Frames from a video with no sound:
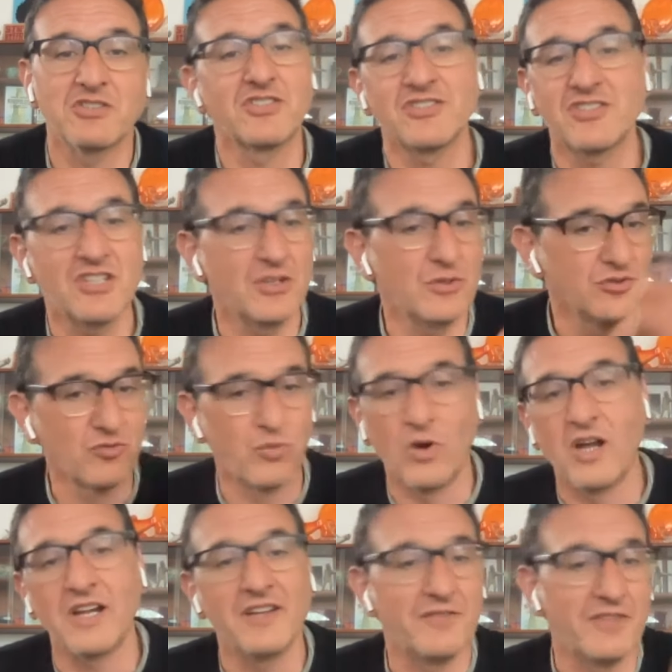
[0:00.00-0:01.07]
Just to exactly. use
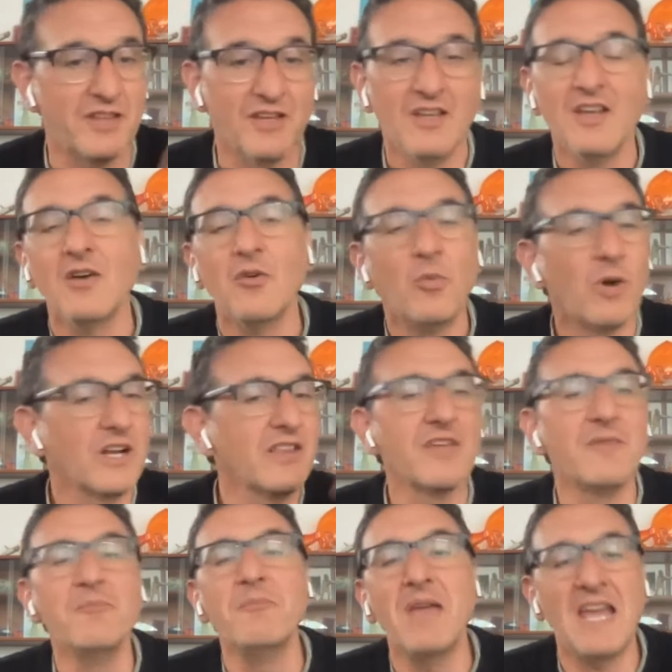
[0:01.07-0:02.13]
one of the one yeah. of
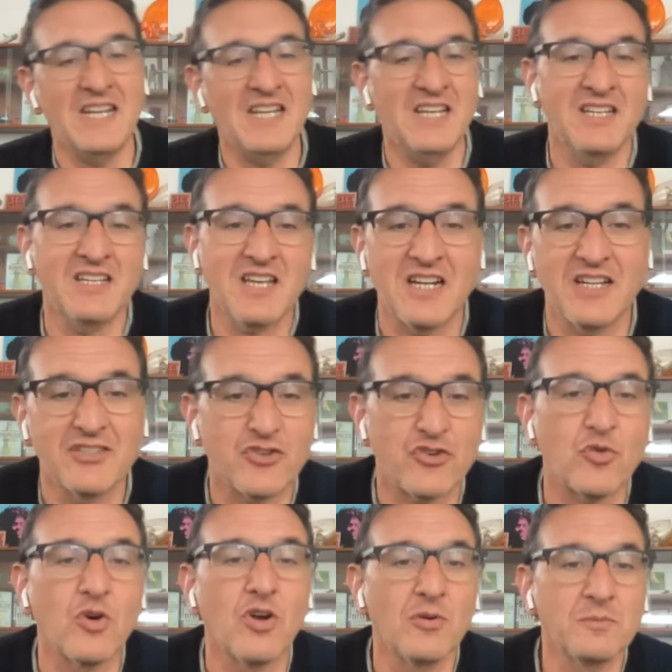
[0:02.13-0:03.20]
the many kind of
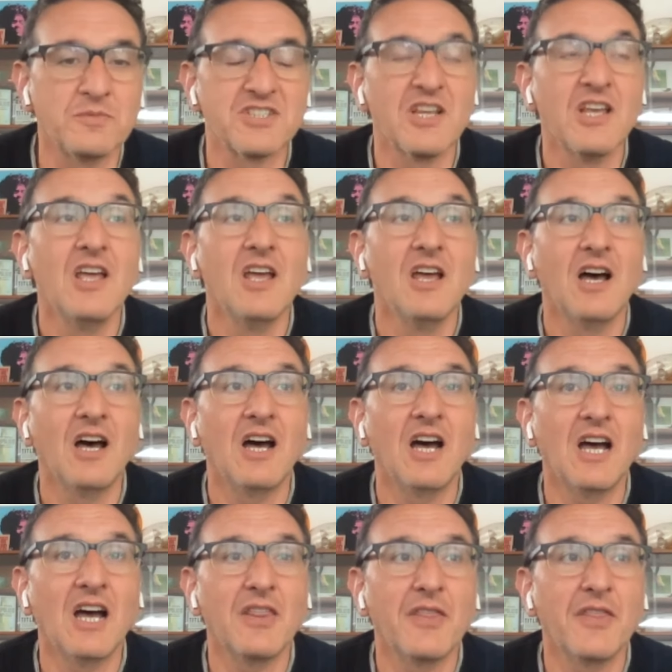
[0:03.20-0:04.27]
tropes
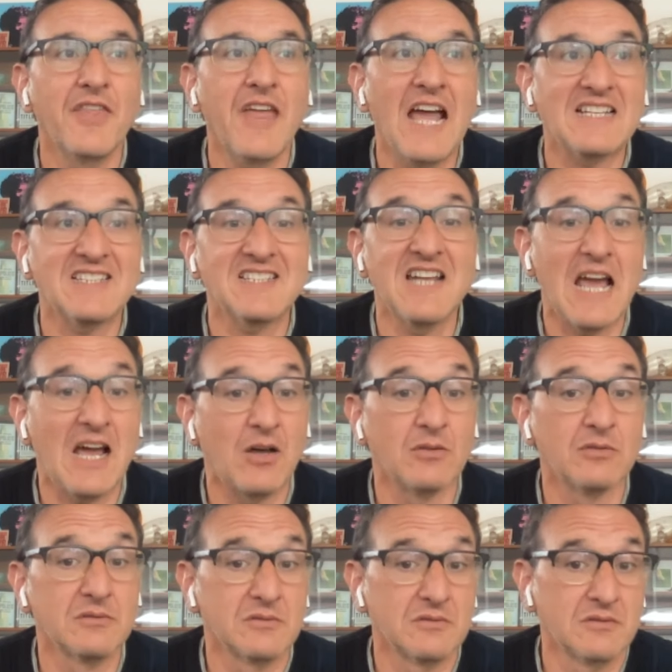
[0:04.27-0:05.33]
uh, that's
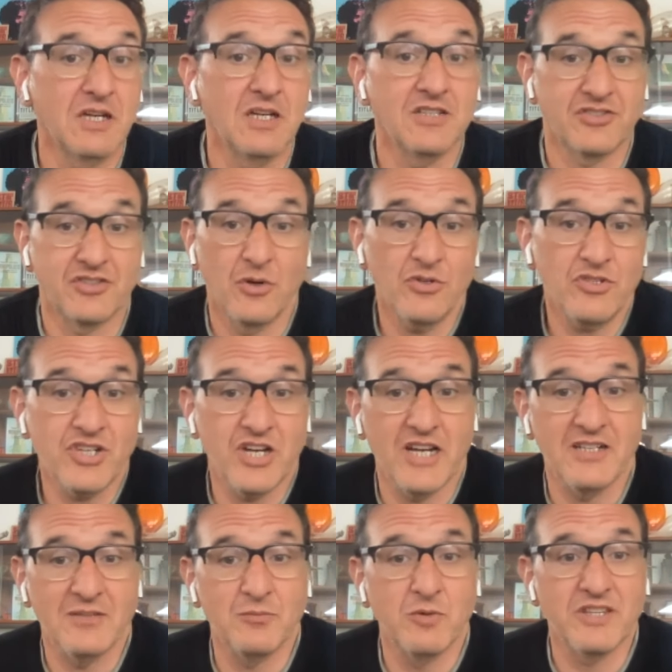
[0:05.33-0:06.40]
now
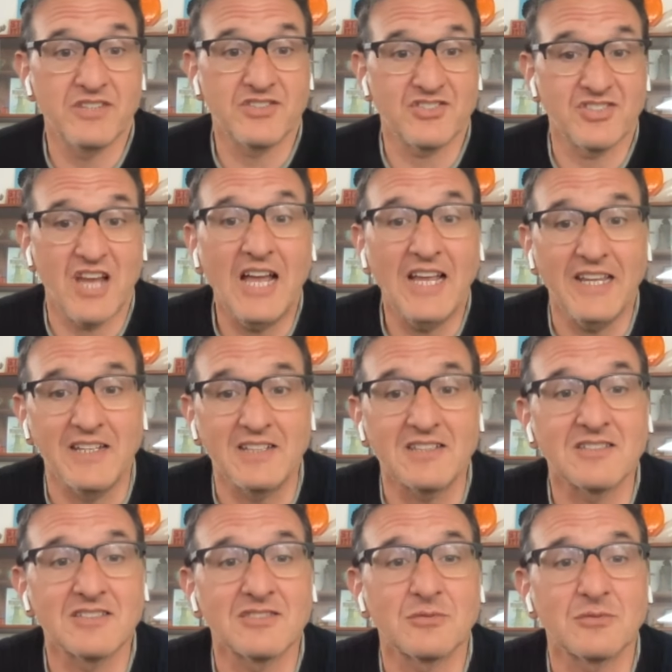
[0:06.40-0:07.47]
associated with
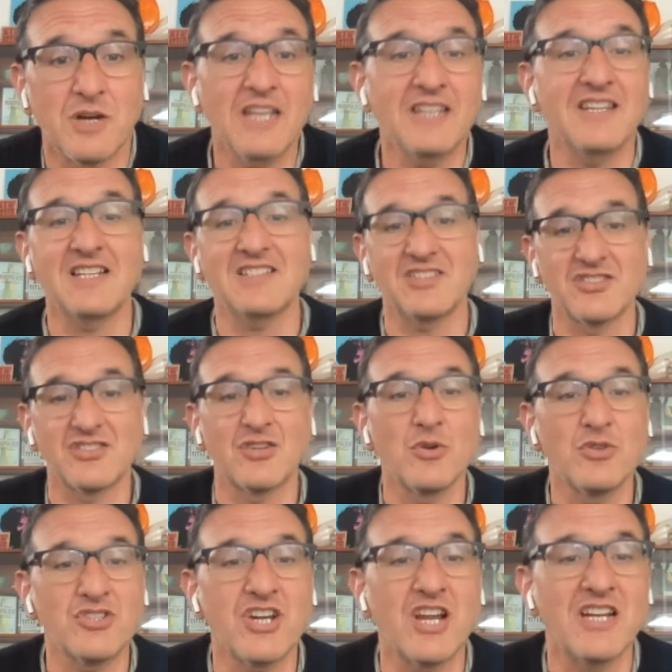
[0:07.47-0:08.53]
science, right? That's
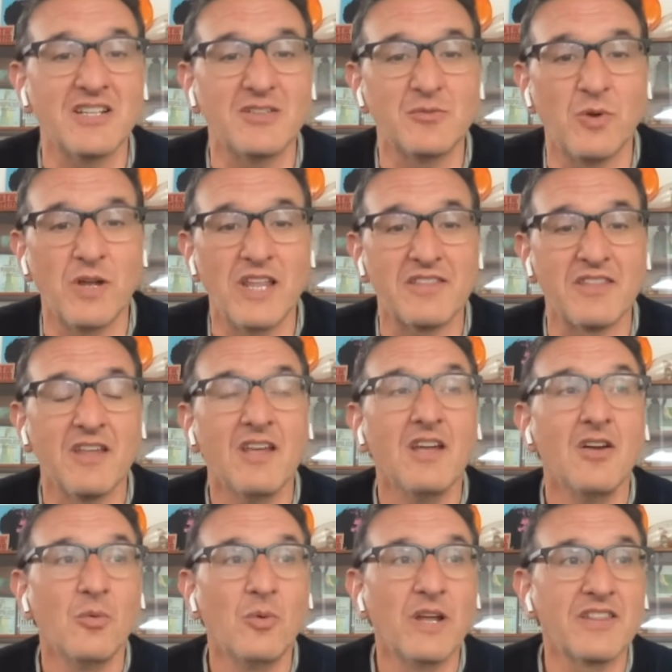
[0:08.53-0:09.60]
associated right. with
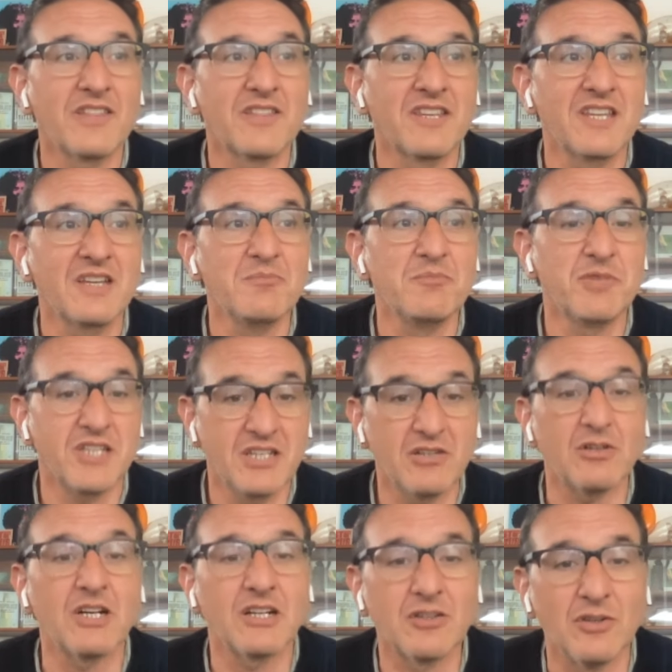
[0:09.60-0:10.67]
with the
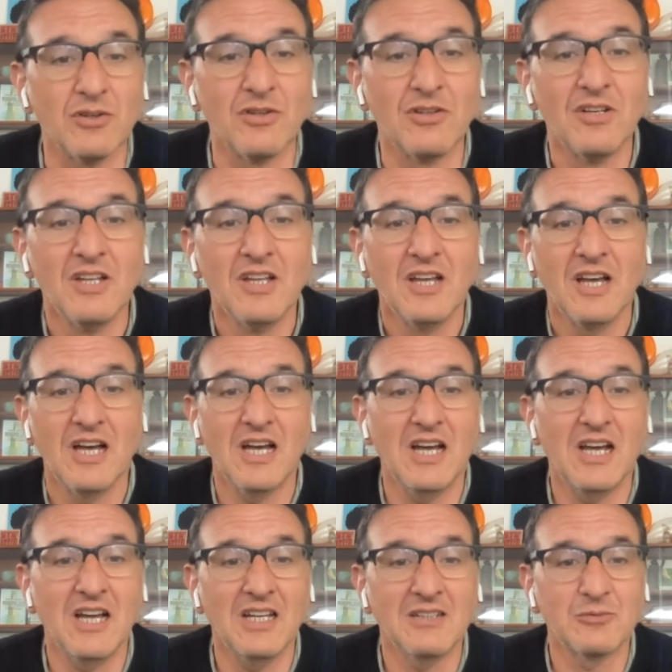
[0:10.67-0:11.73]
empirical
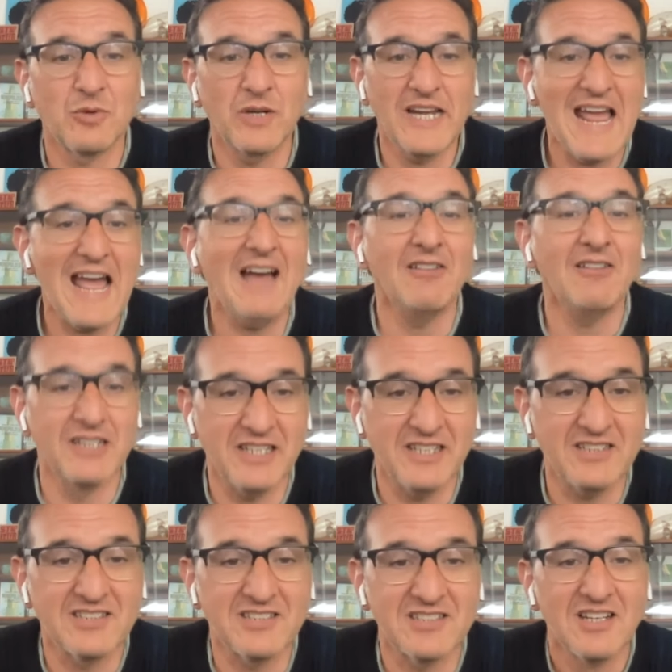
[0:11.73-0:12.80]
uh,
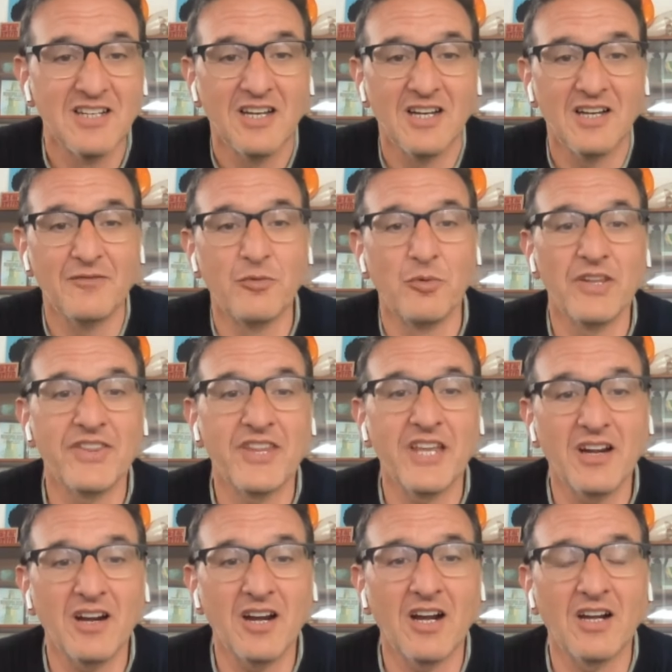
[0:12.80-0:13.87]
realities of what
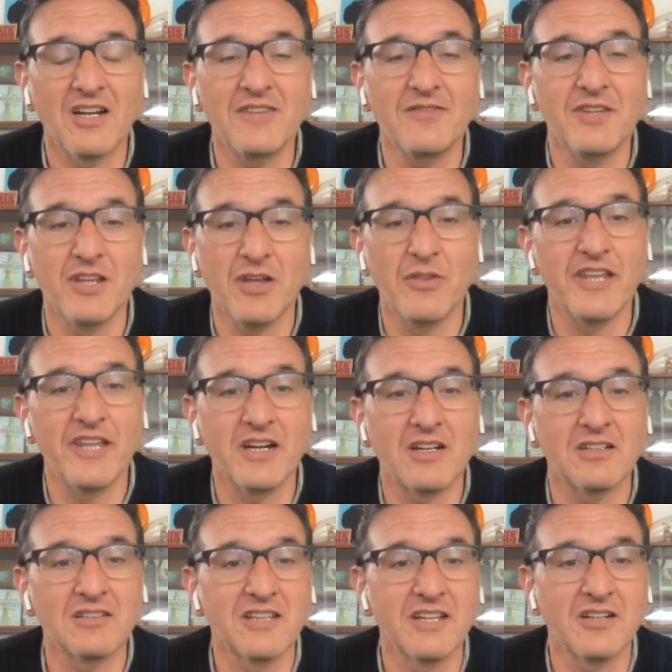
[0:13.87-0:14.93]
they are, even though they
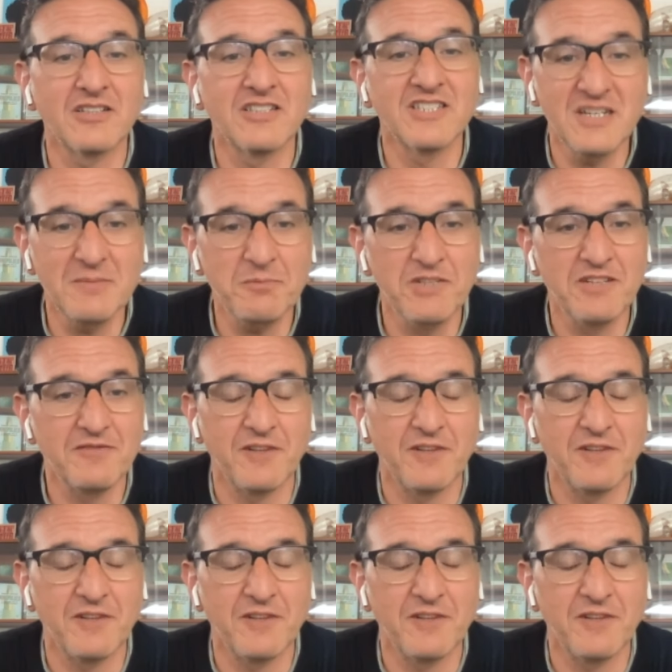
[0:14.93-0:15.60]
are they're deeply